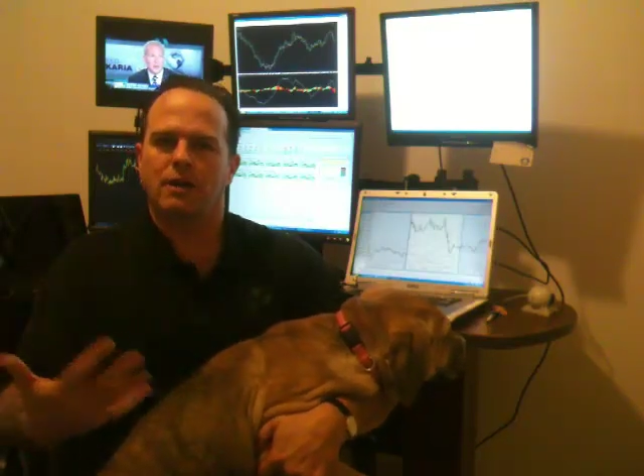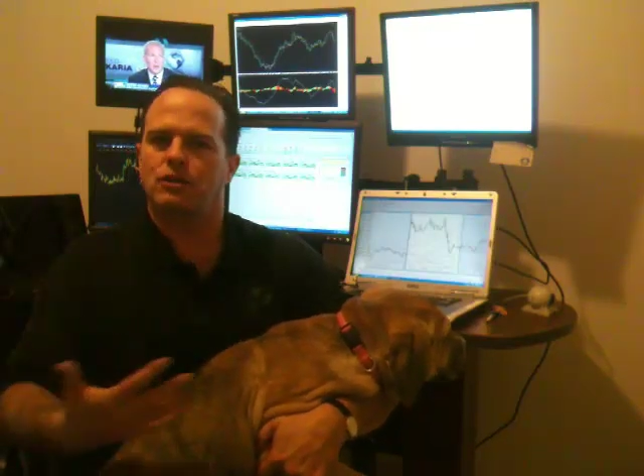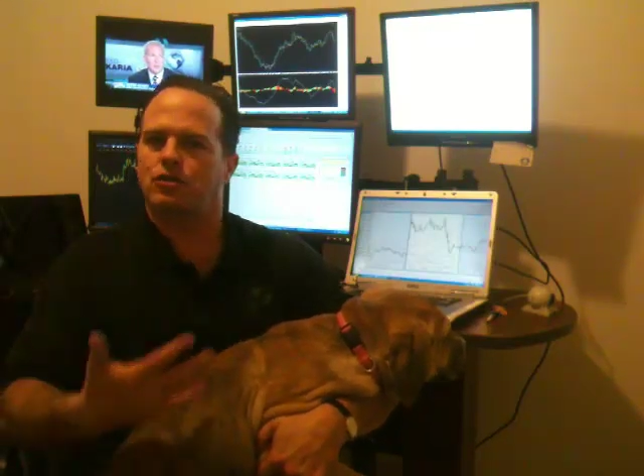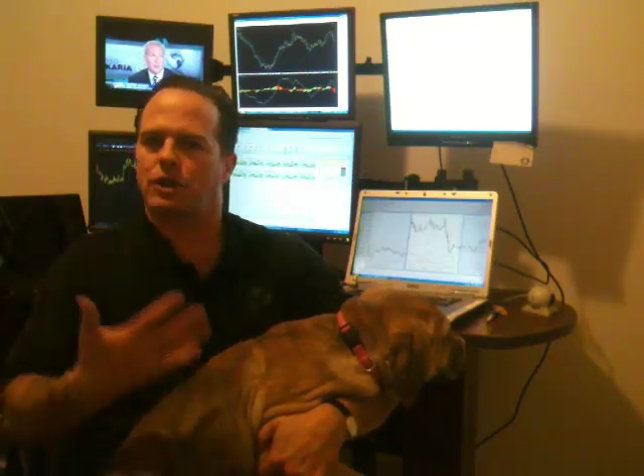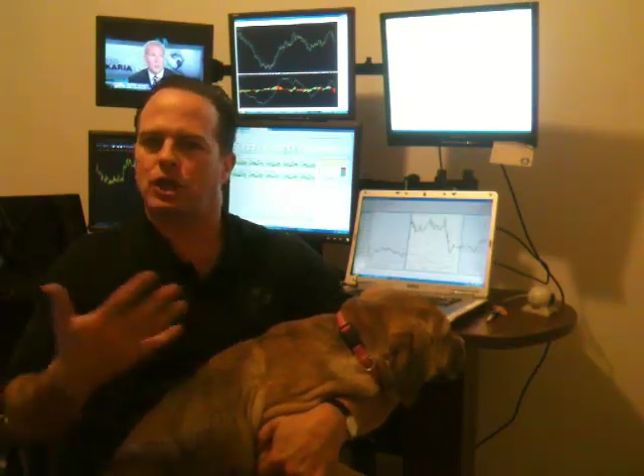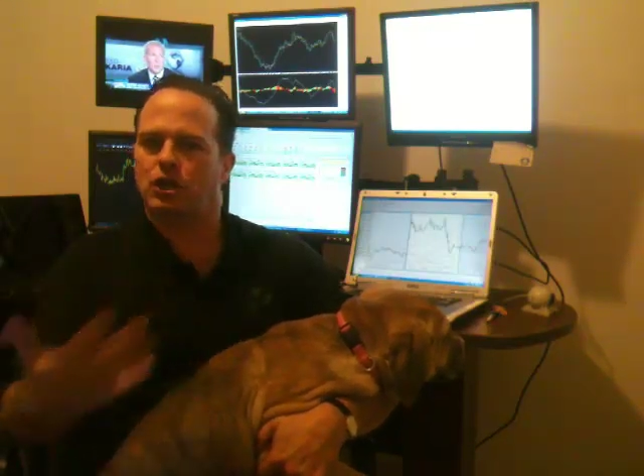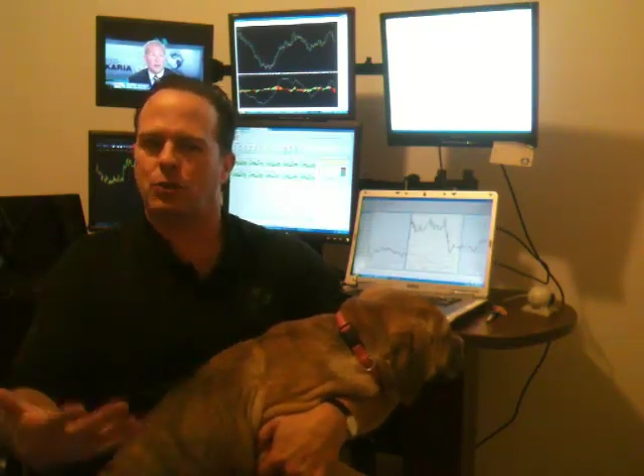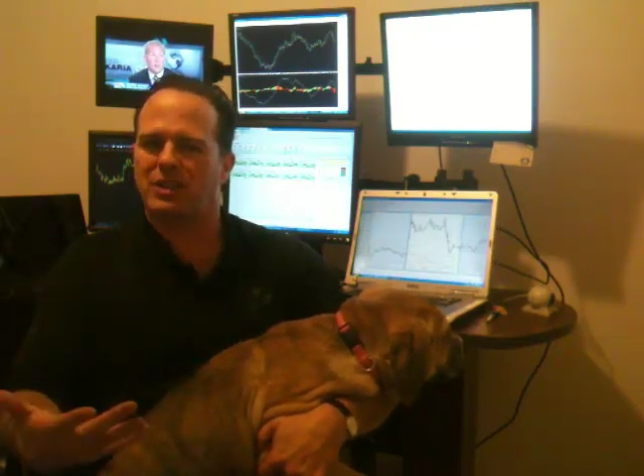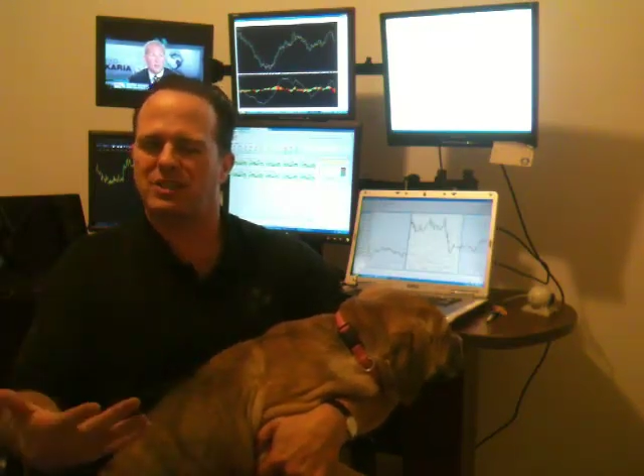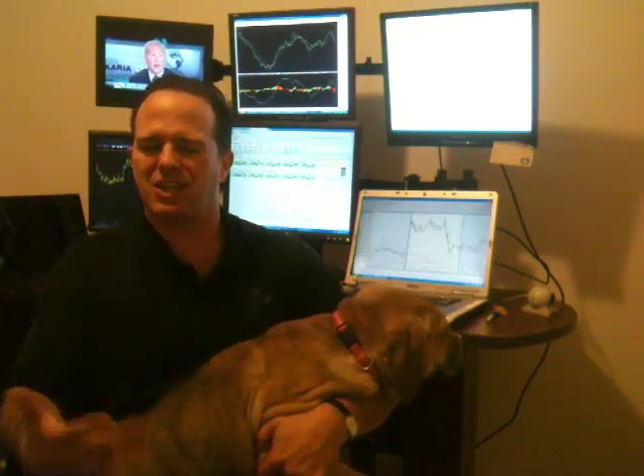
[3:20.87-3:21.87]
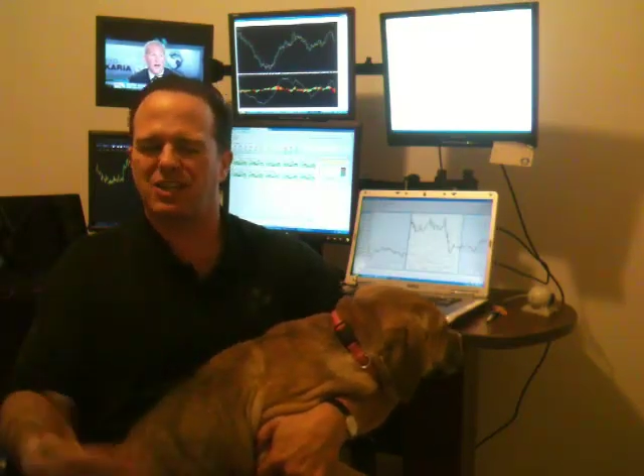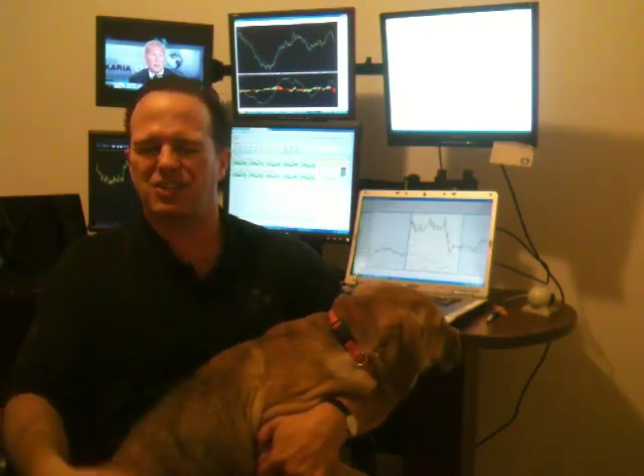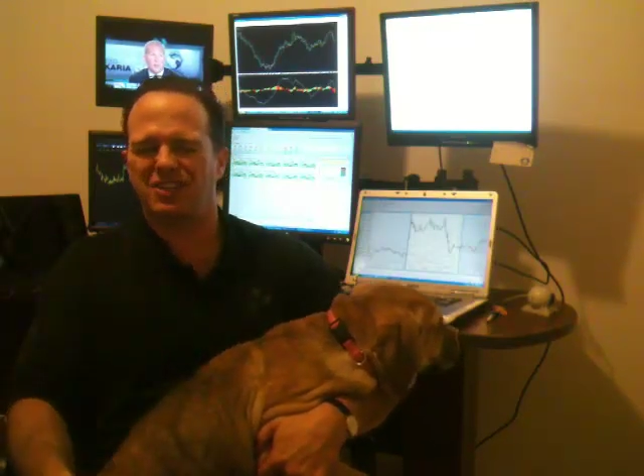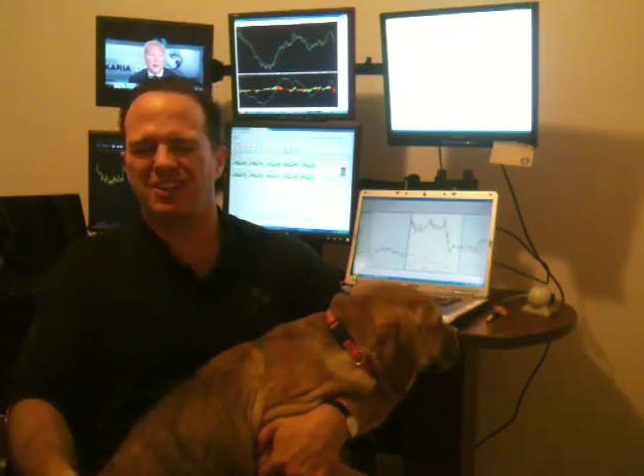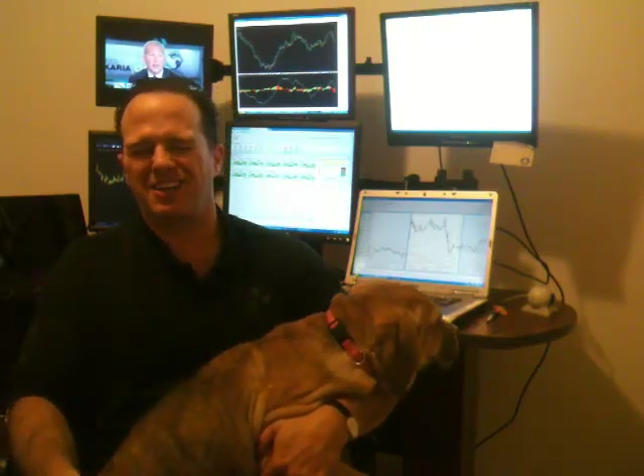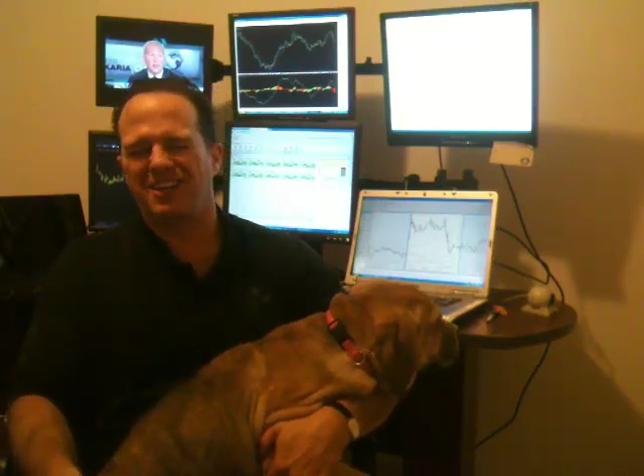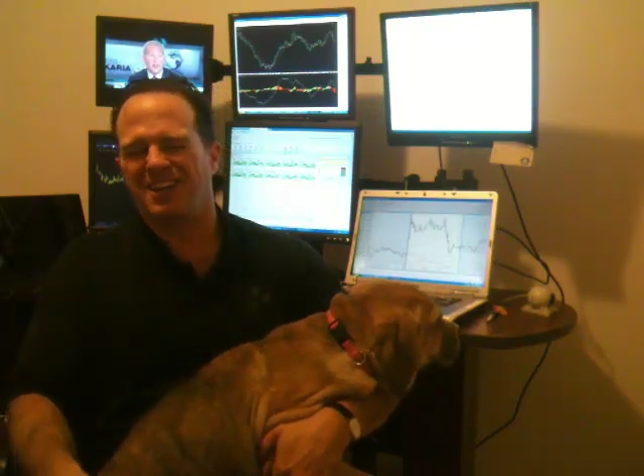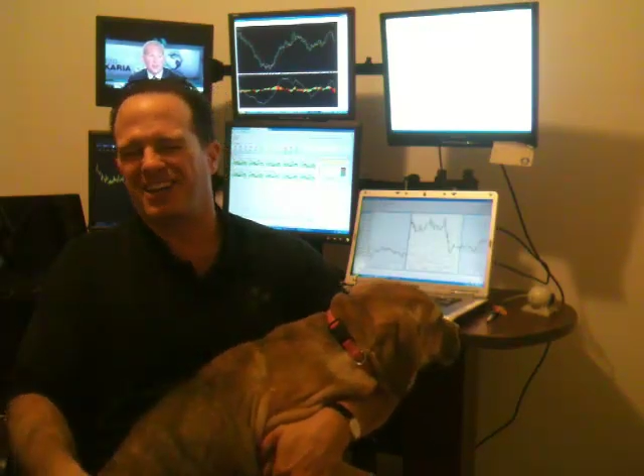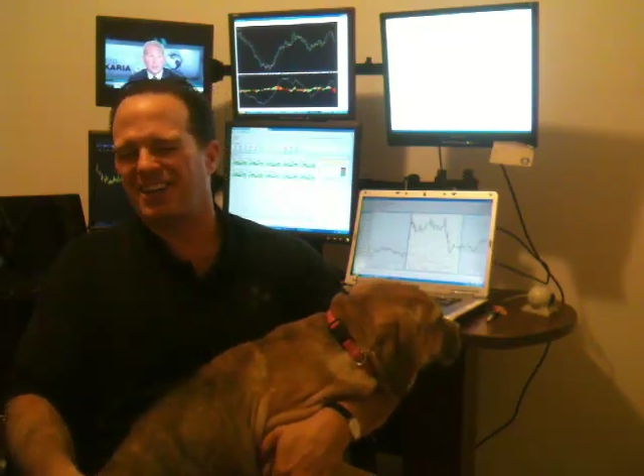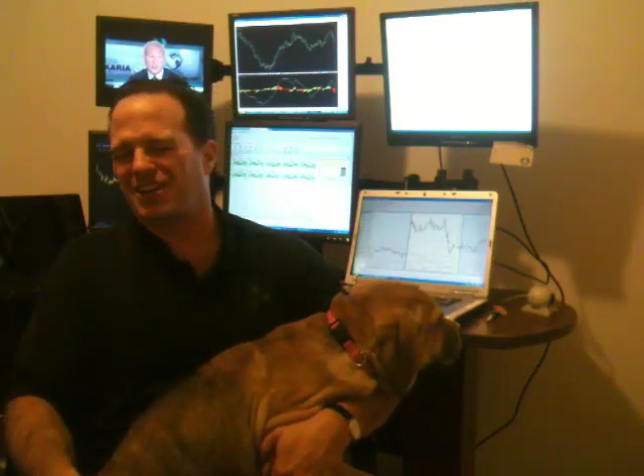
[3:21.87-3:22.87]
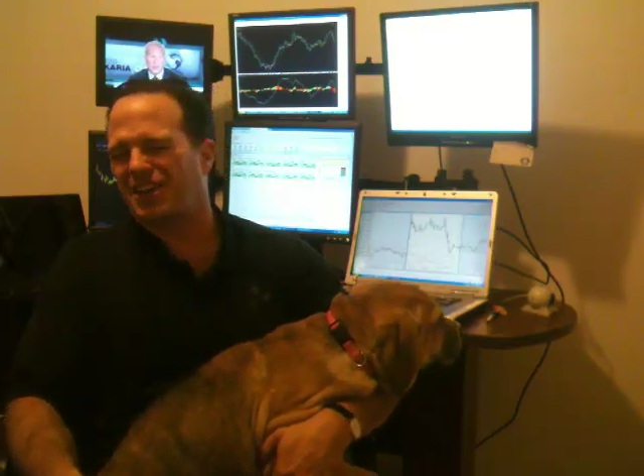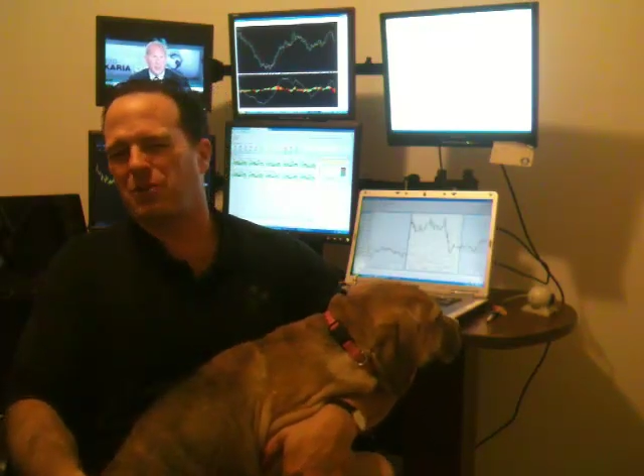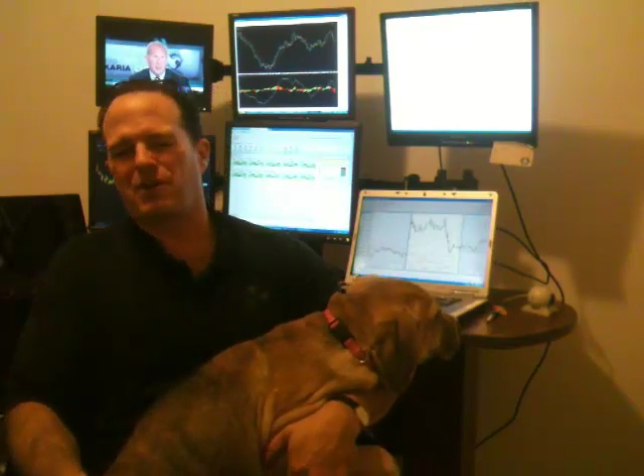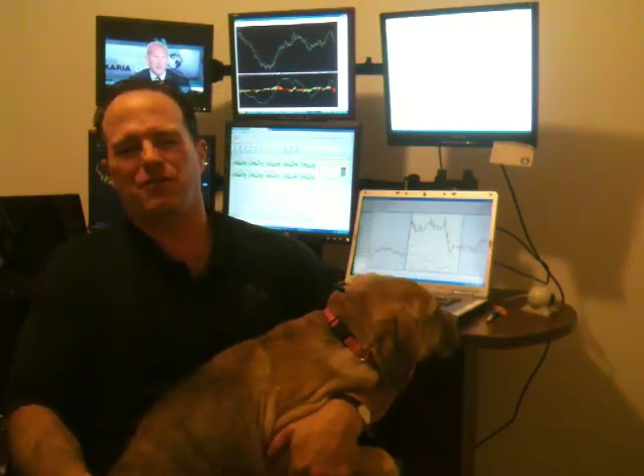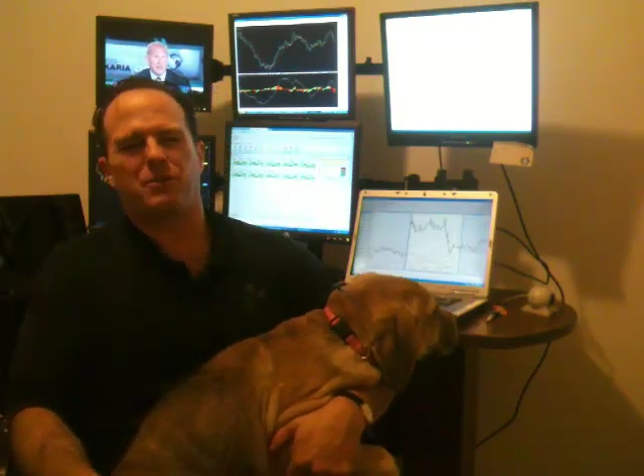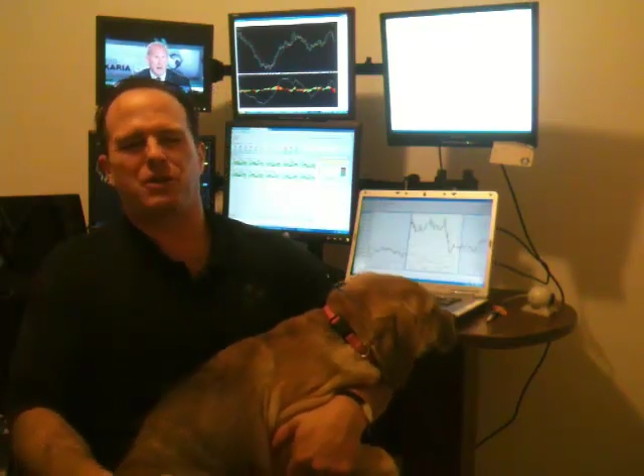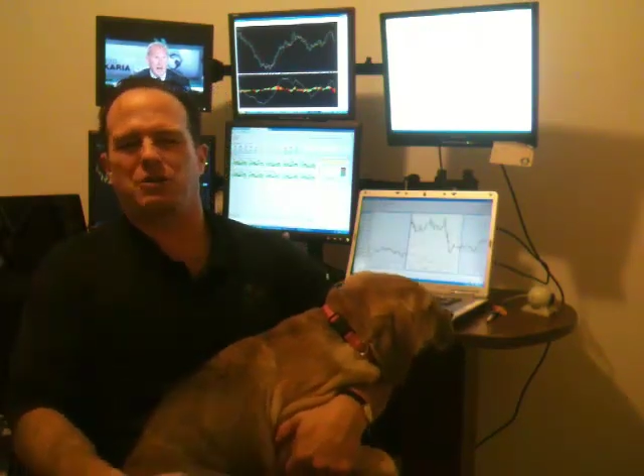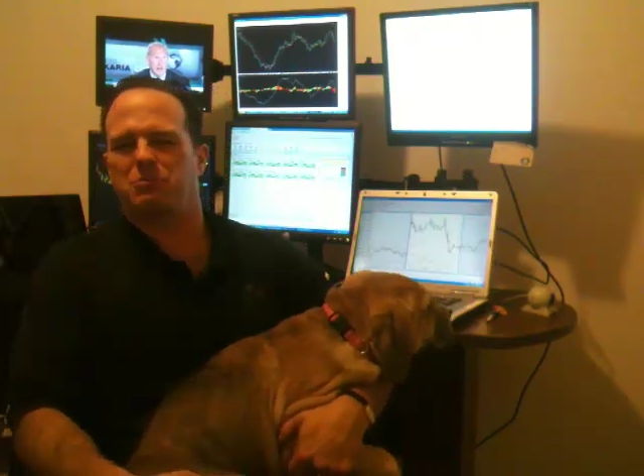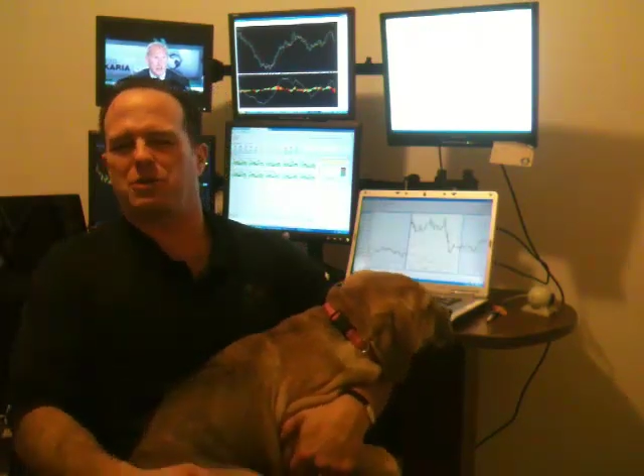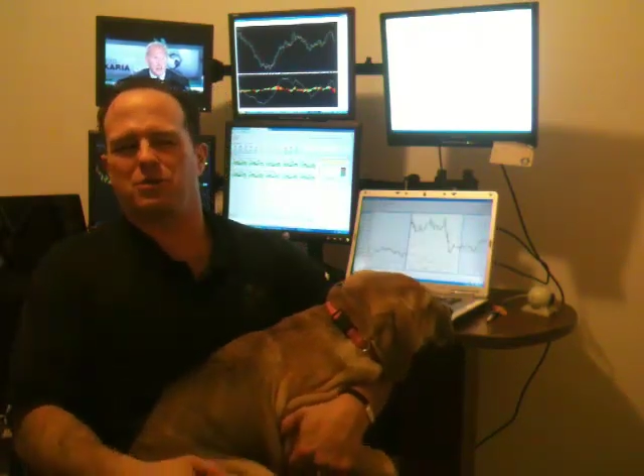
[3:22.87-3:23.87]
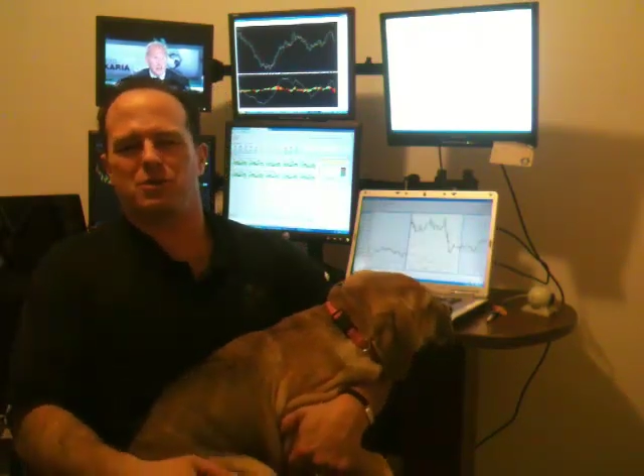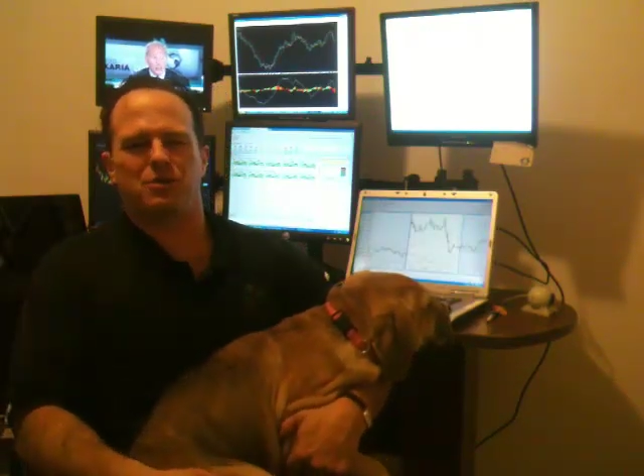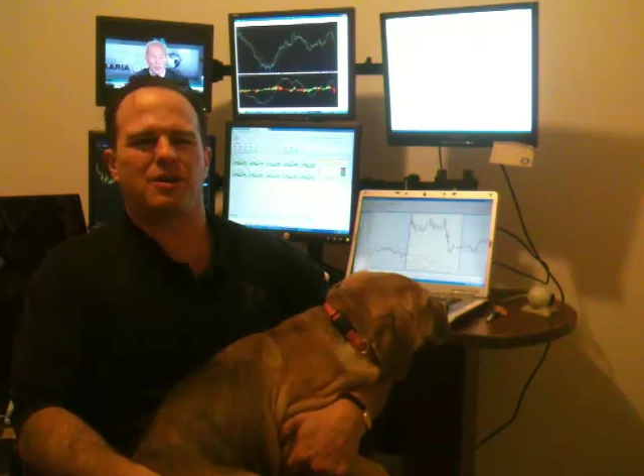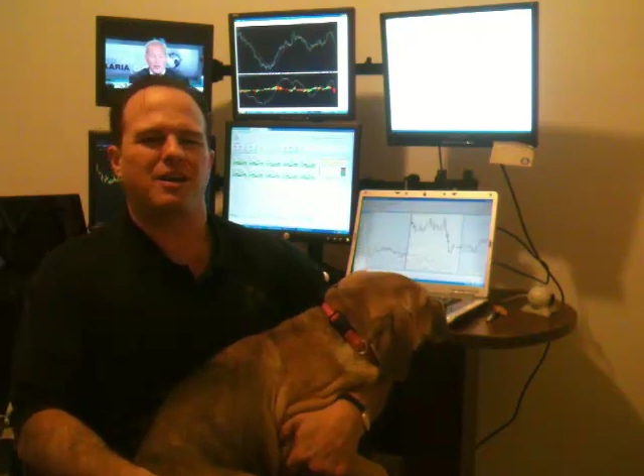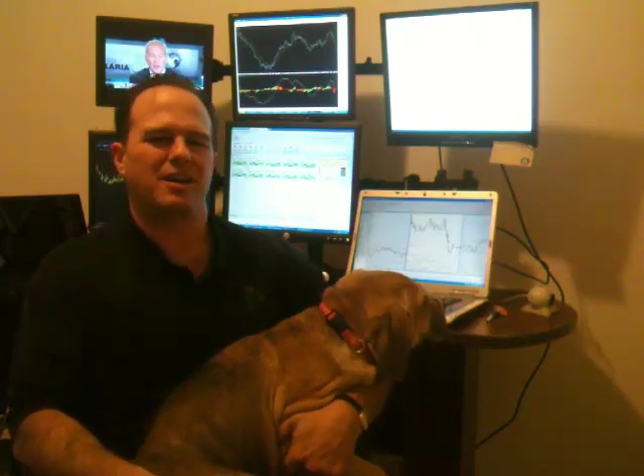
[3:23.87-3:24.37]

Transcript: Be trading U.S. session, yeah, get away from the computer.